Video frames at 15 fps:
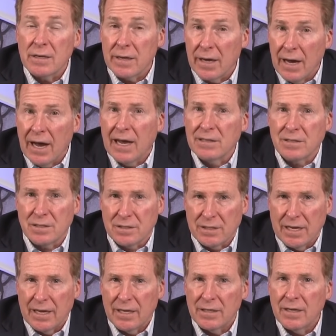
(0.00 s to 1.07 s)
God
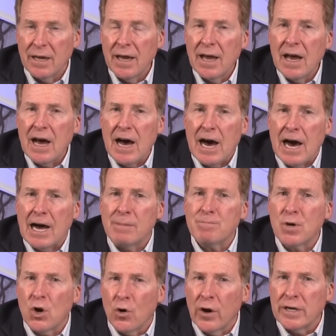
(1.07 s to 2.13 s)
said,
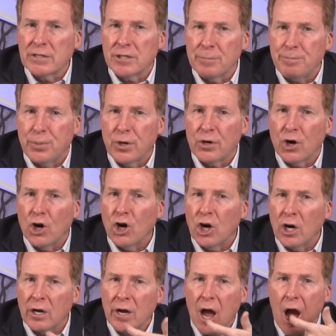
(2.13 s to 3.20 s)
I'm going to put a
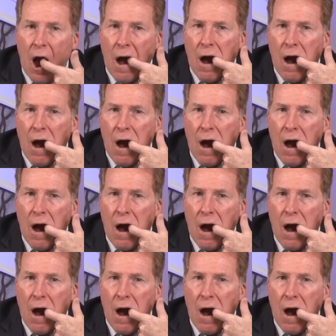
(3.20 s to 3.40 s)
hook